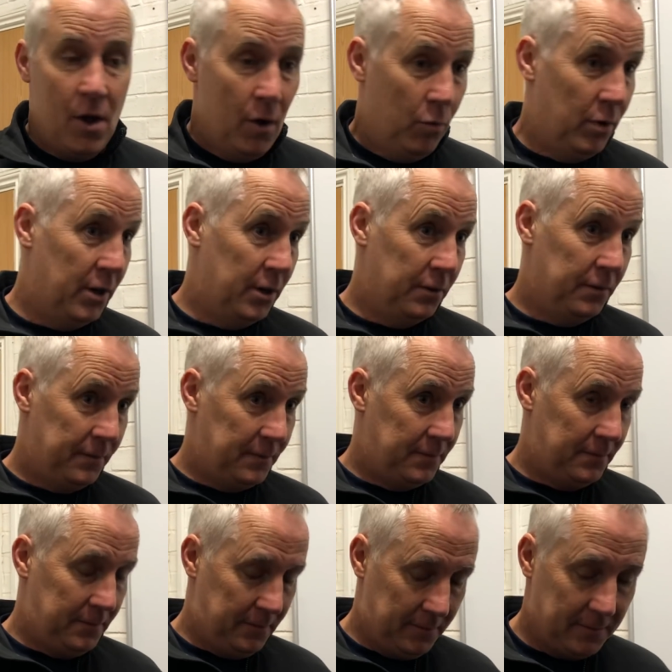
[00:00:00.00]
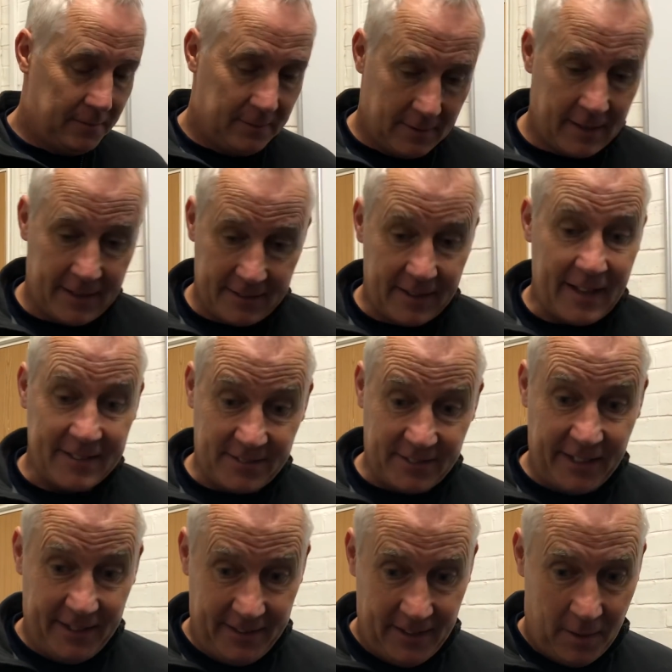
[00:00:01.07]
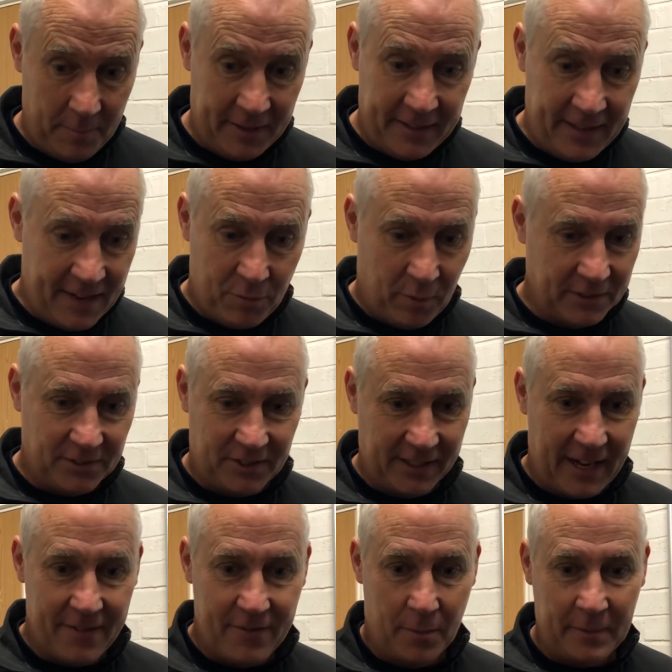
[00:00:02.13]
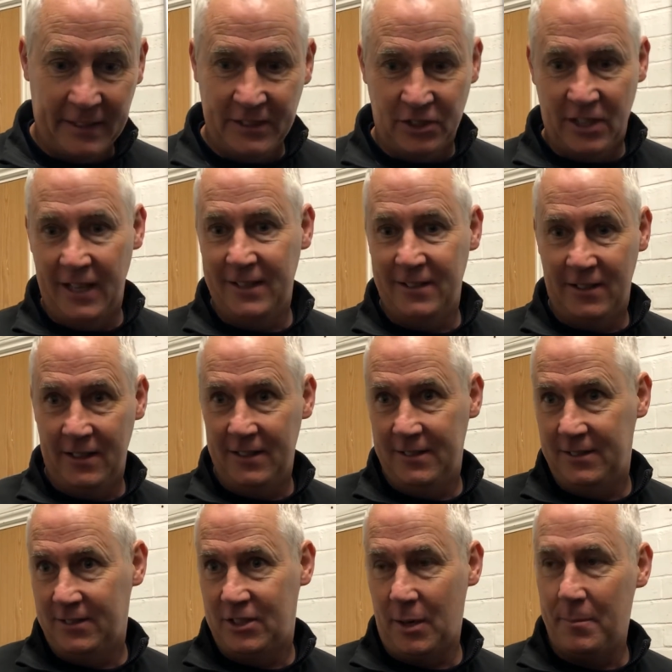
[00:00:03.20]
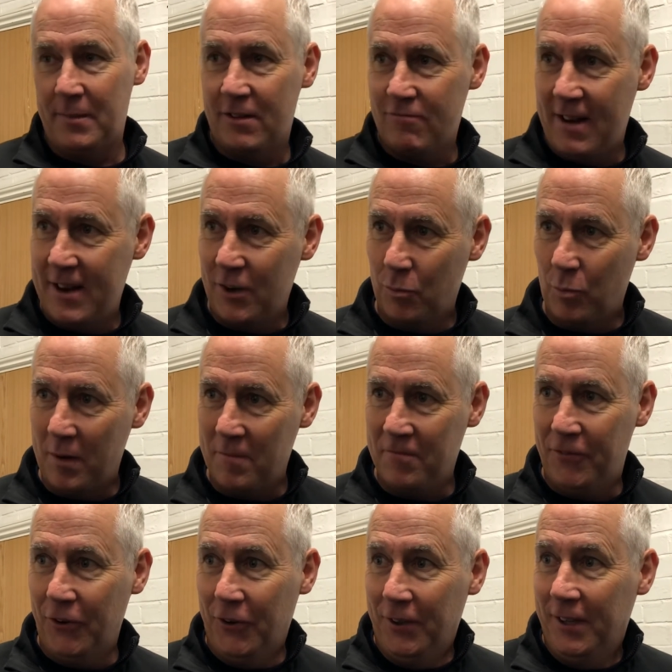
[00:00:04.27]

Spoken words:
Well, that's it. I mean, everyone's together. I mean, he's jumping around on 1 foot.